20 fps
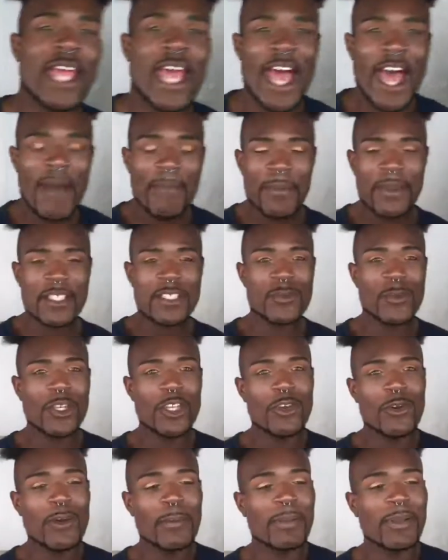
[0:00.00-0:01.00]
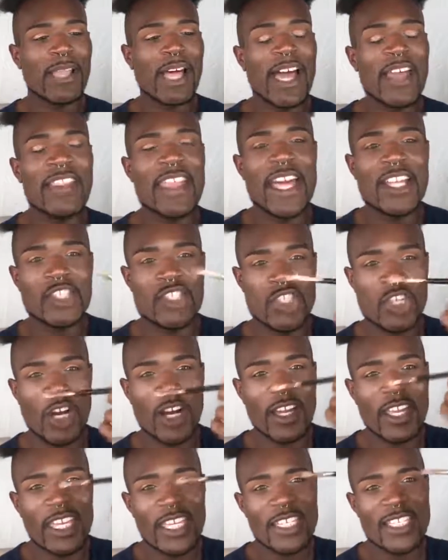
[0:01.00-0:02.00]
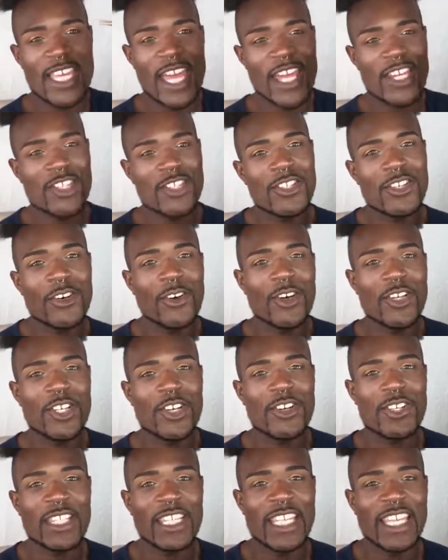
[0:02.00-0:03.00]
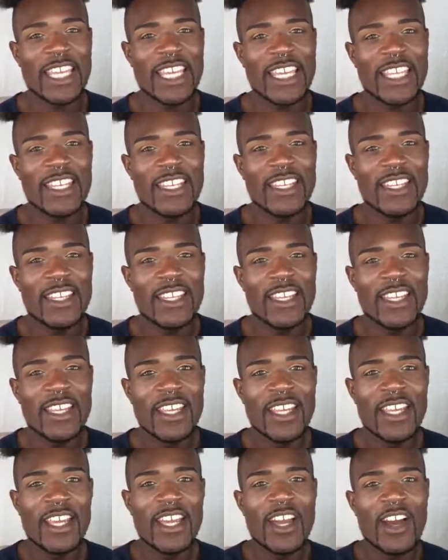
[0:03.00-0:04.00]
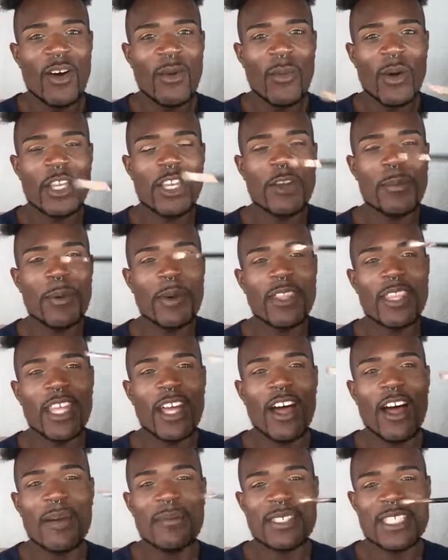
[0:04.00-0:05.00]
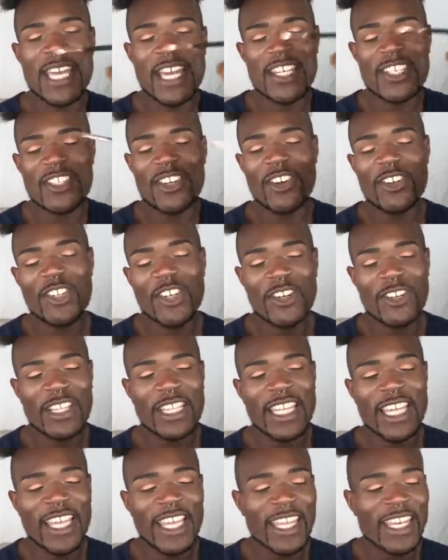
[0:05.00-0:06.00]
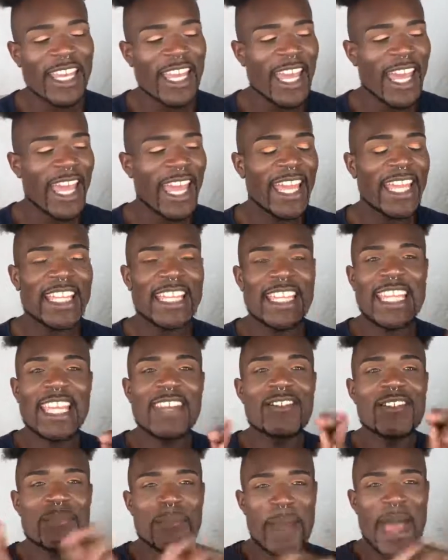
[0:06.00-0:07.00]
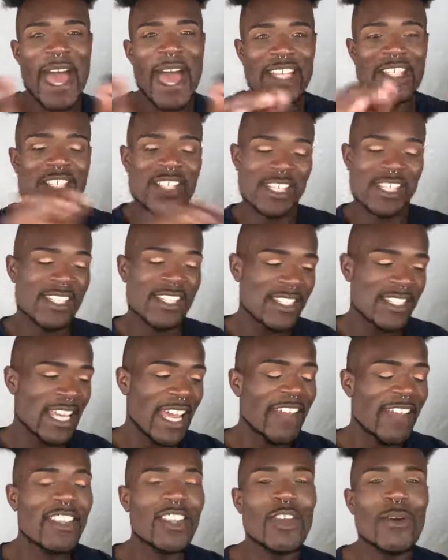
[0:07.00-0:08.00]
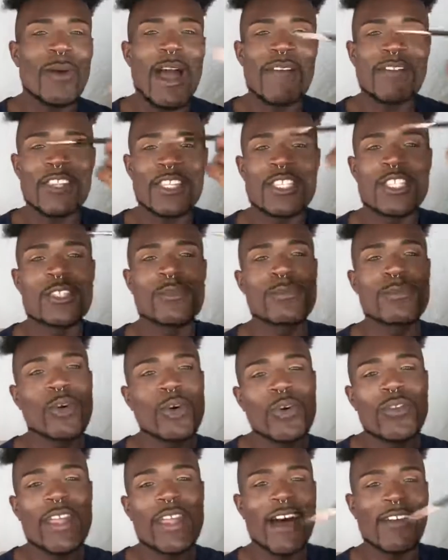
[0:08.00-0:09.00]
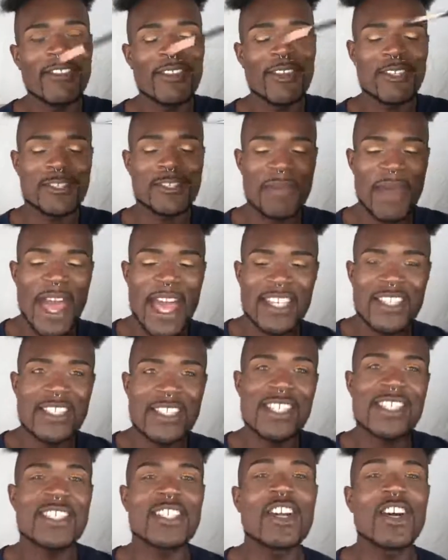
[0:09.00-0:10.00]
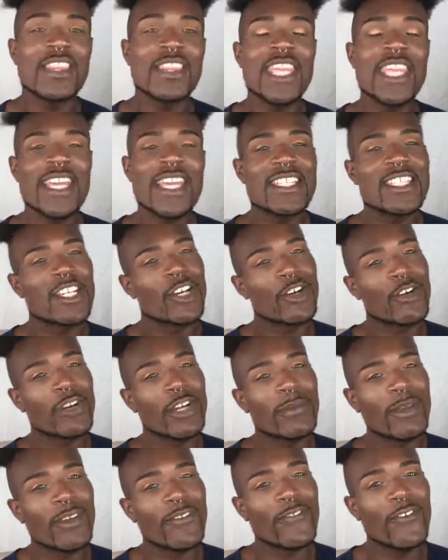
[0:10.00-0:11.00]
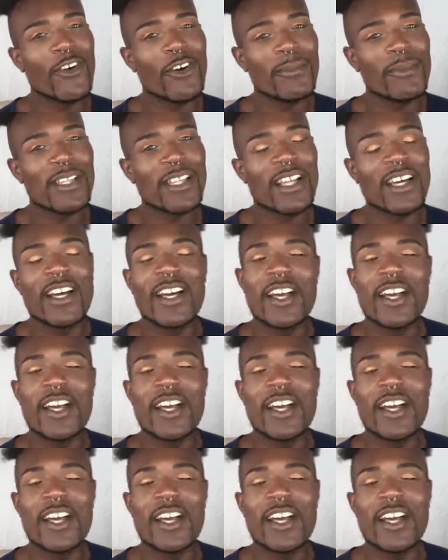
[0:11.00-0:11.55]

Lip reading: happens when you apply that chunky texture on your lid, when you put the texture on your lid, it leaves patches, and then you have to smooth out those patches. Good thing it's a creamy formula,